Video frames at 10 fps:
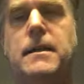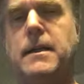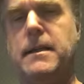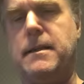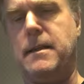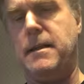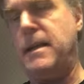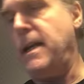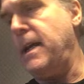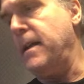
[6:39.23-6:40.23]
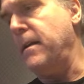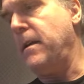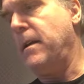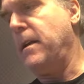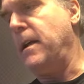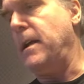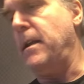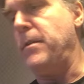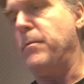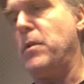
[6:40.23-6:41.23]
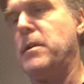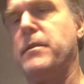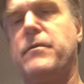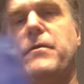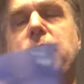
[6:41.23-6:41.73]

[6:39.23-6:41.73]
And then uh, the booklet for